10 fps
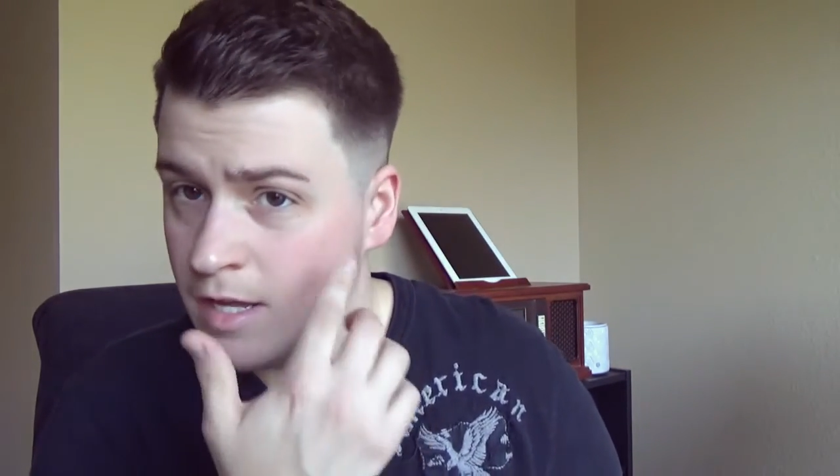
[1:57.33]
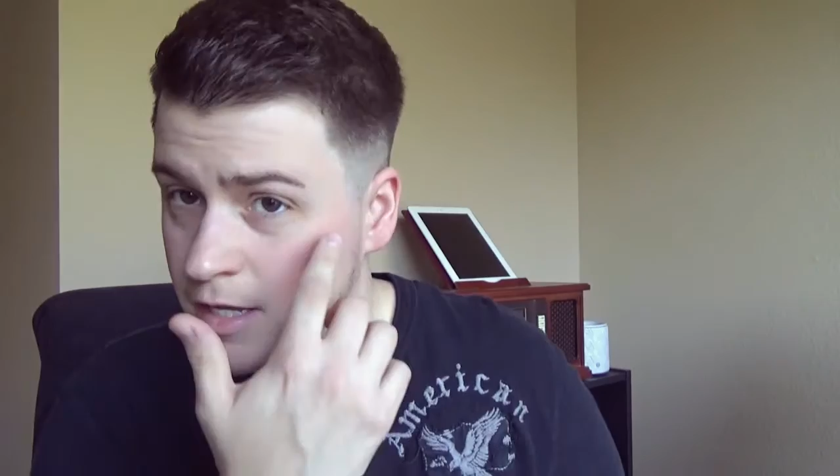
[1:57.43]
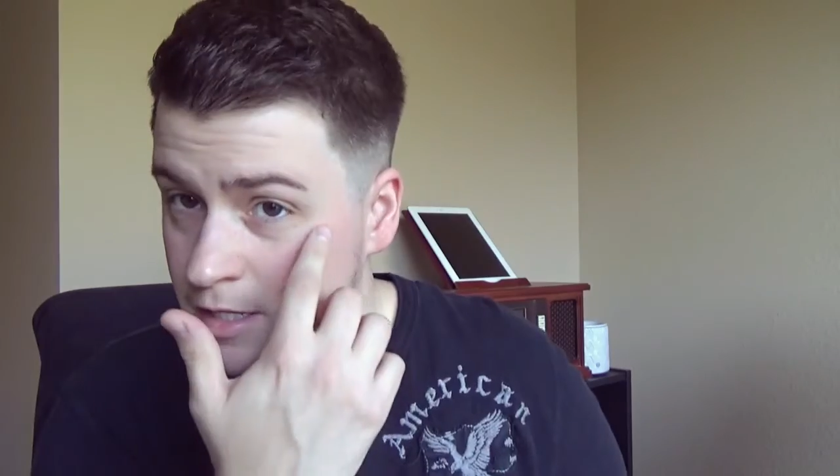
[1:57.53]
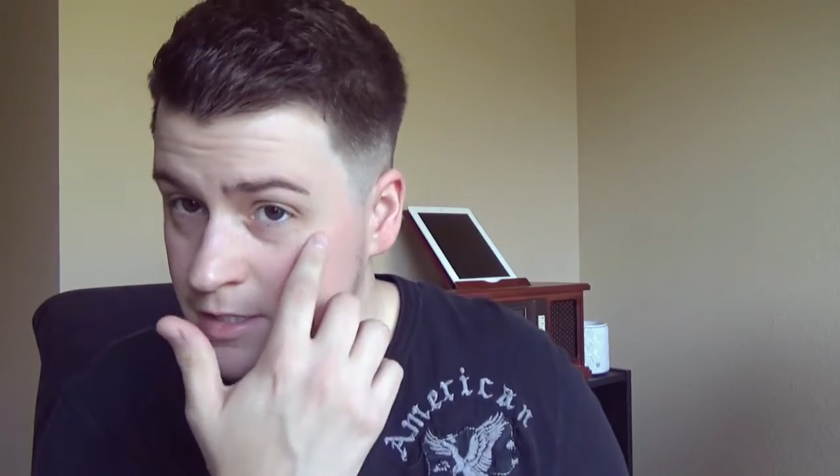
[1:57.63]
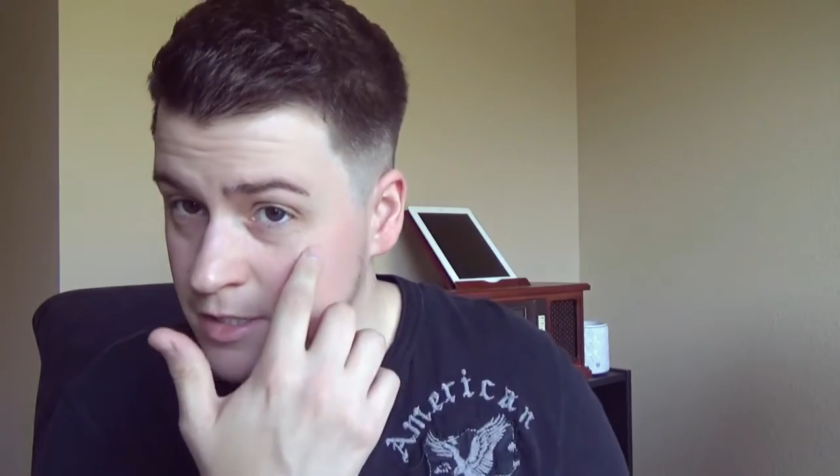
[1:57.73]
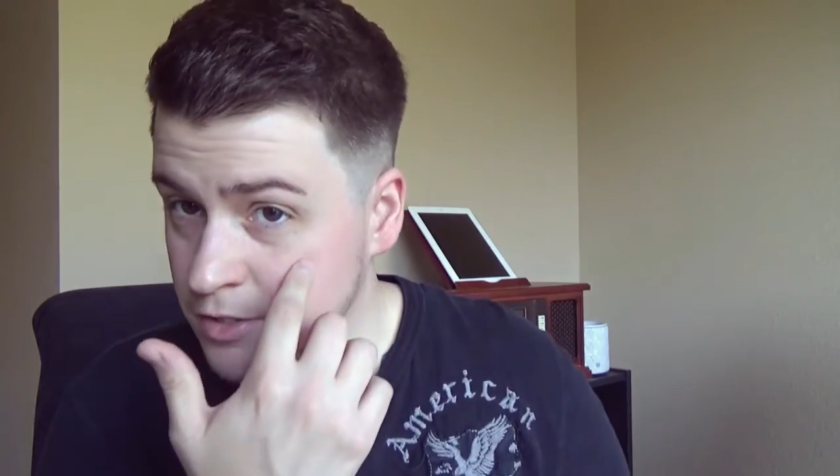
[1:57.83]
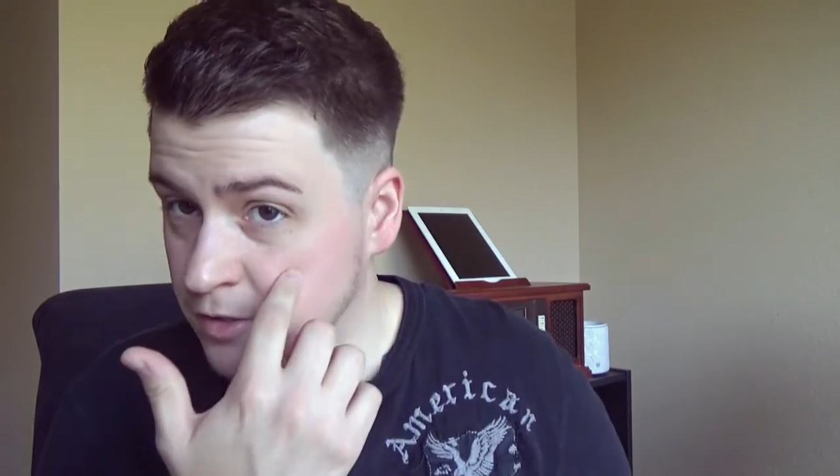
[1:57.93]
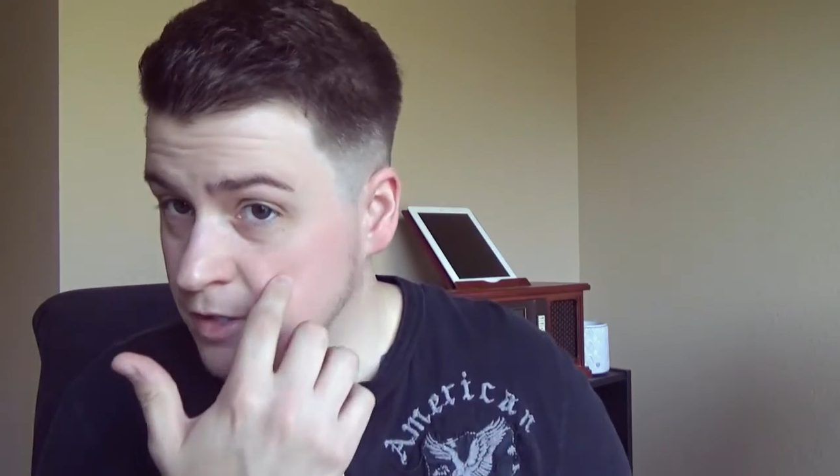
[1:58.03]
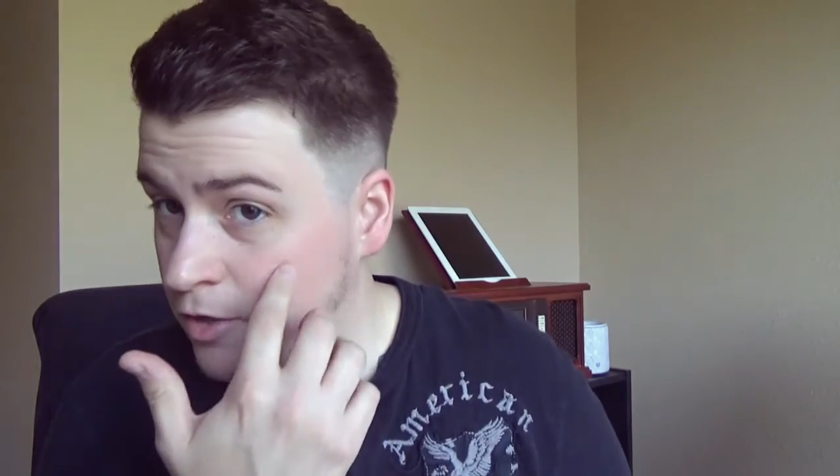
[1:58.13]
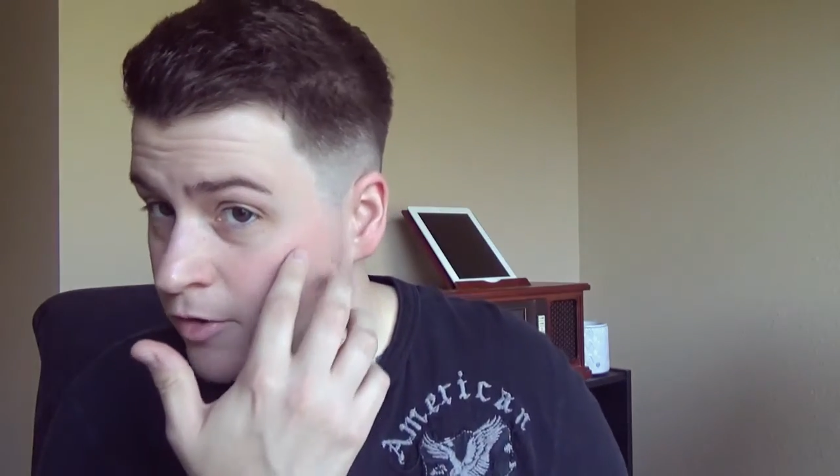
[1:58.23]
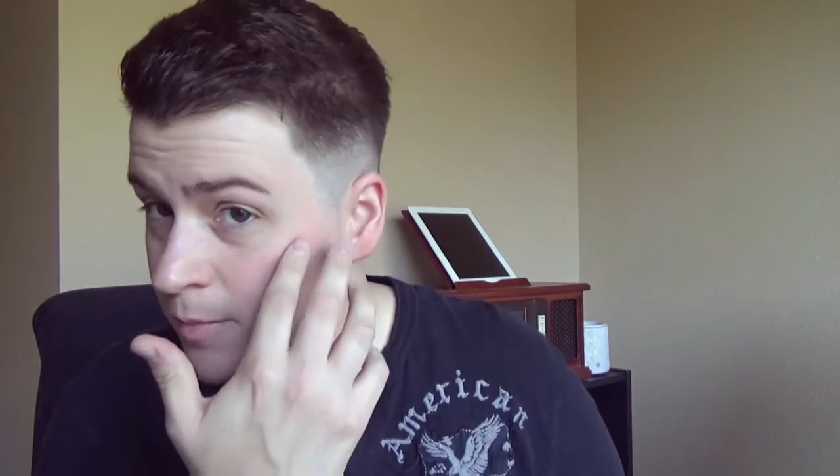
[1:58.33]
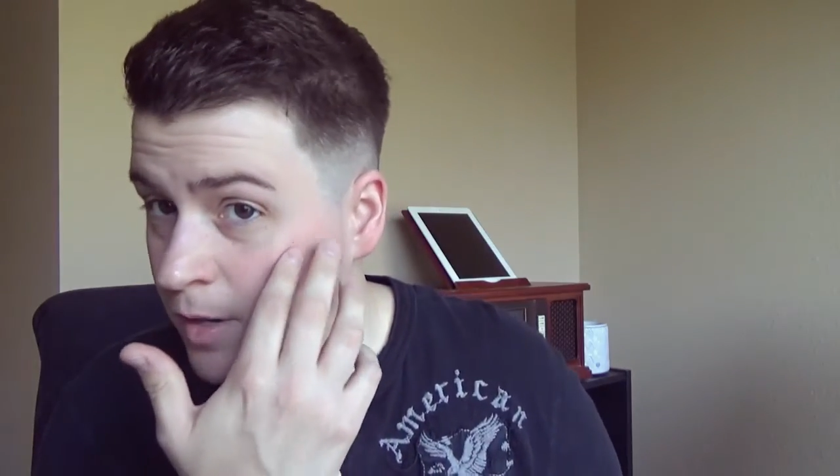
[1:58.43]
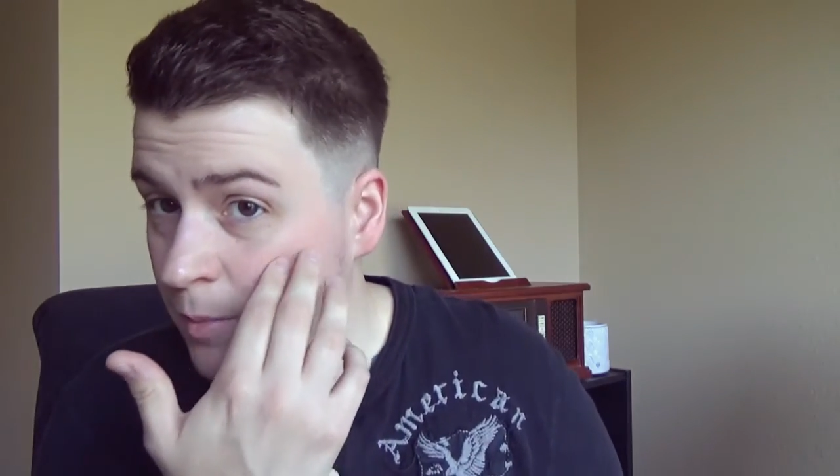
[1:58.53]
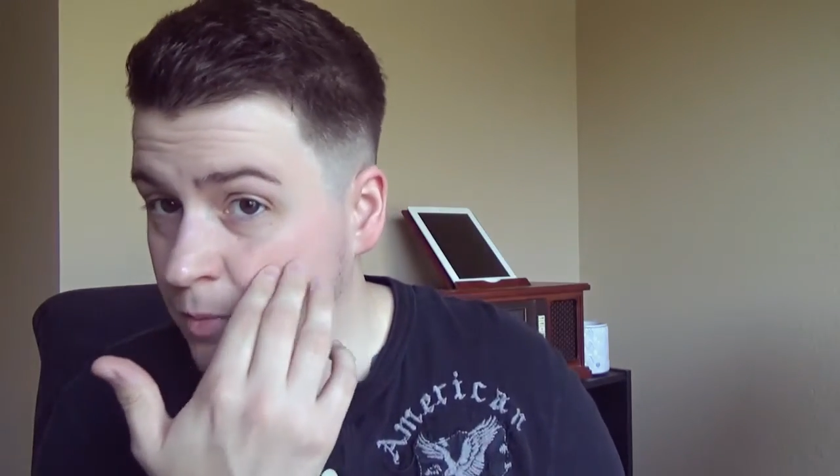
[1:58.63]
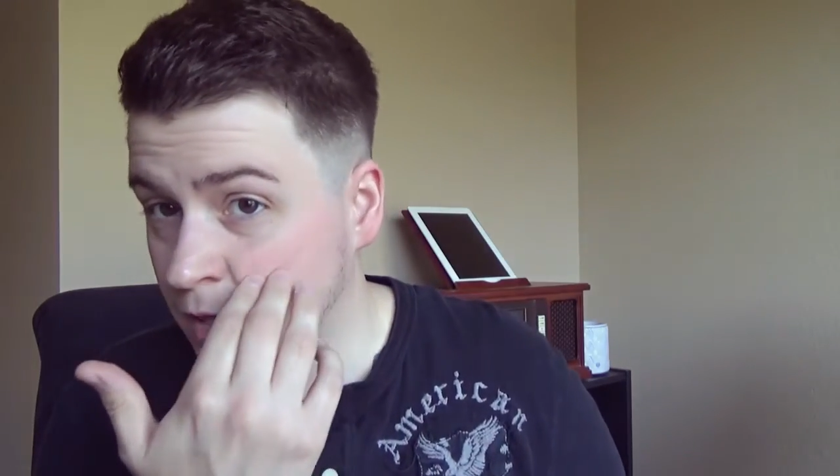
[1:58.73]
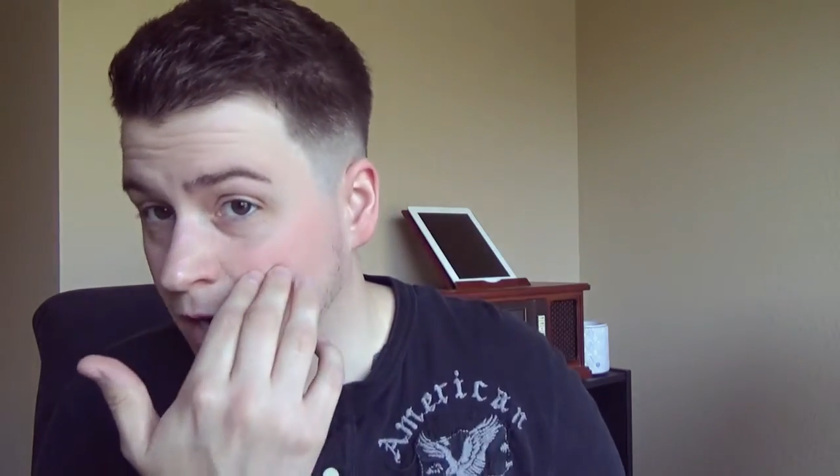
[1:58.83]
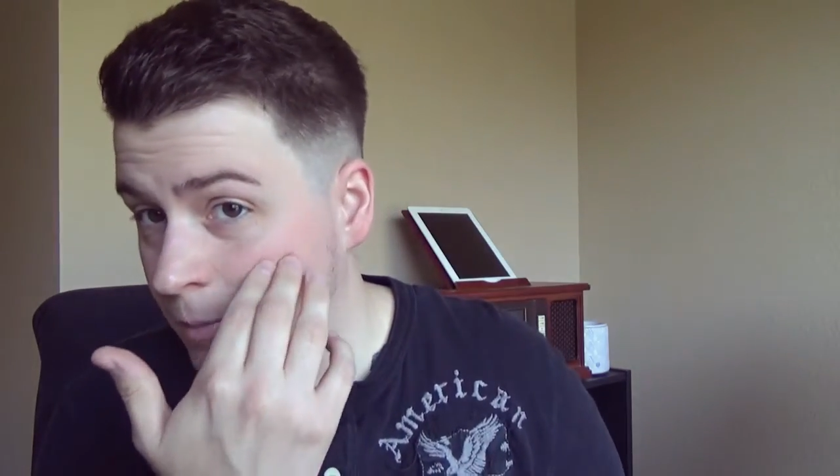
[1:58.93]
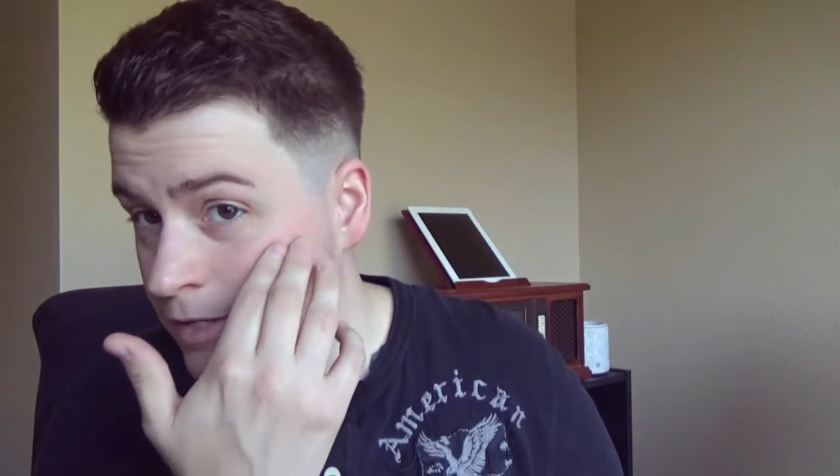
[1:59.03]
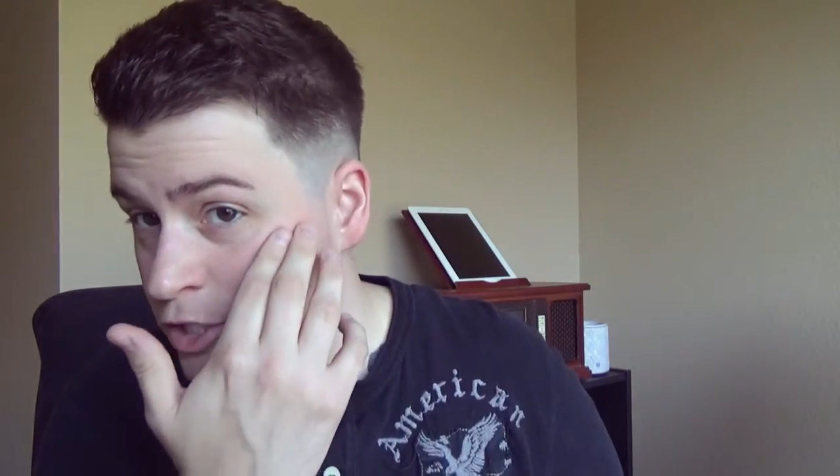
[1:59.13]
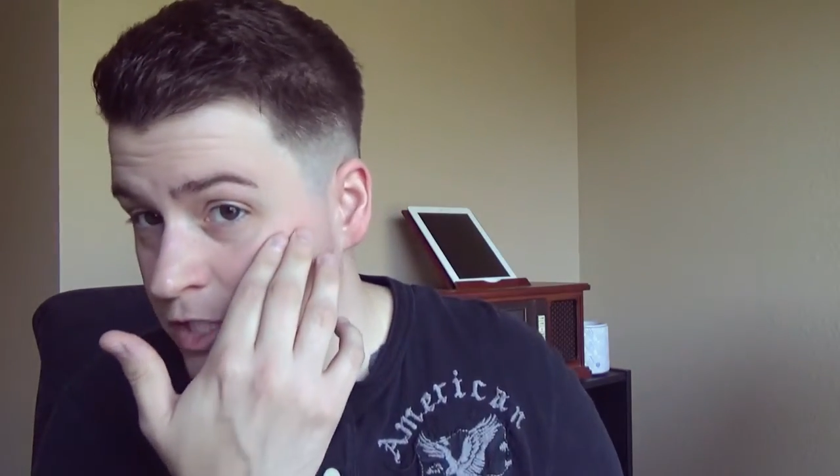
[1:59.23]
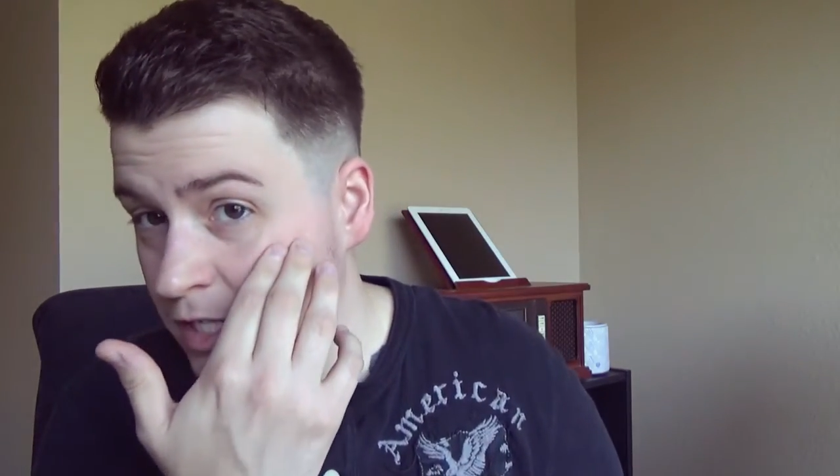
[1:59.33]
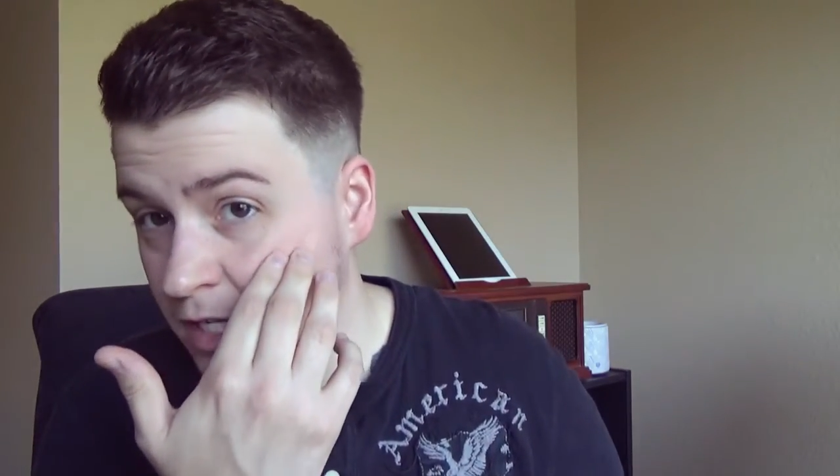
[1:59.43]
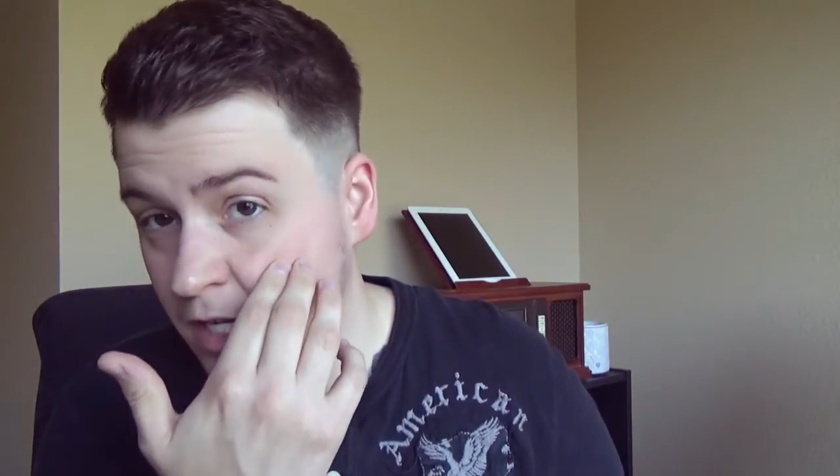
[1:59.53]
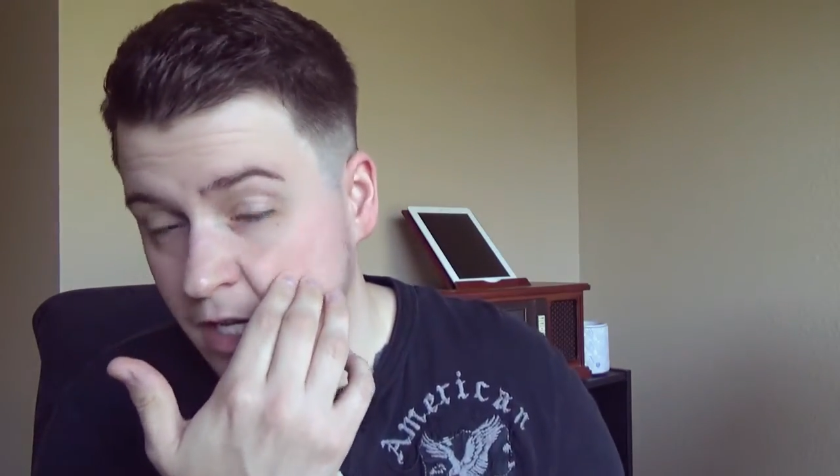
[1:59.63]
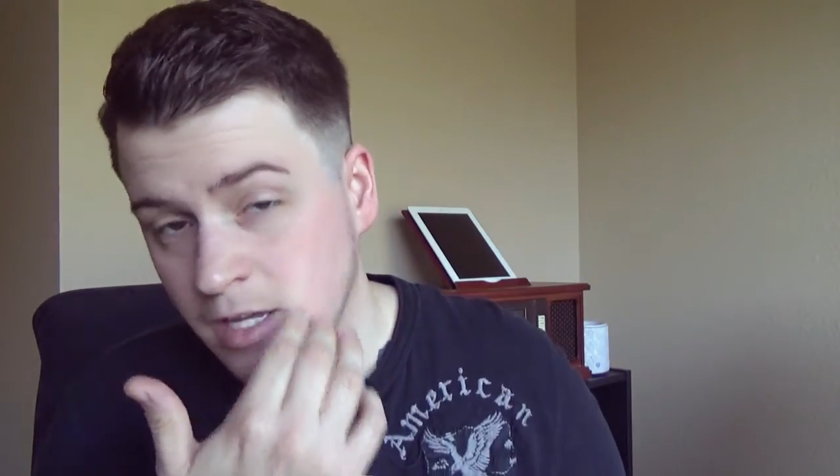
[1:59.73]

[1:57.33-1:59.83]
is starting to creep up, like, on my cheek.